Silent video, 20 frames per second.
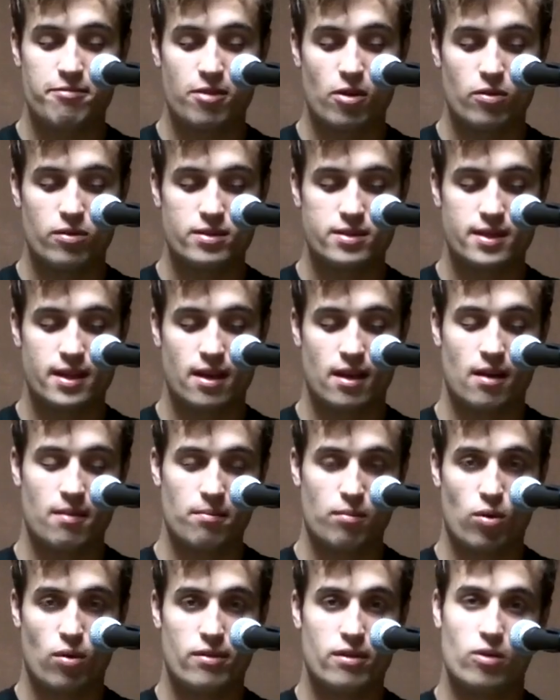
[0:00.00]
focusing
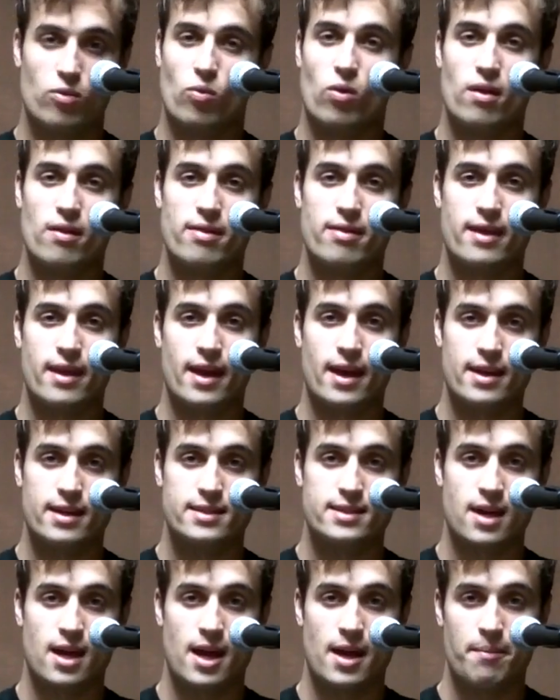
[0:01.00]
on more than one thing at
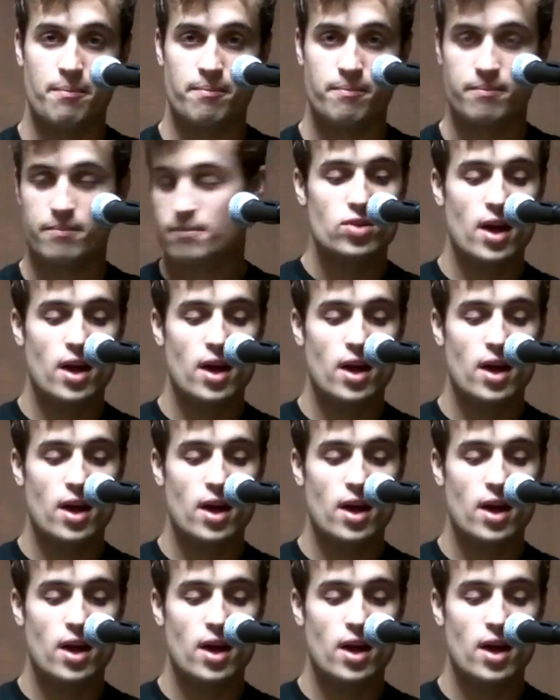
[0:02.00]
a time.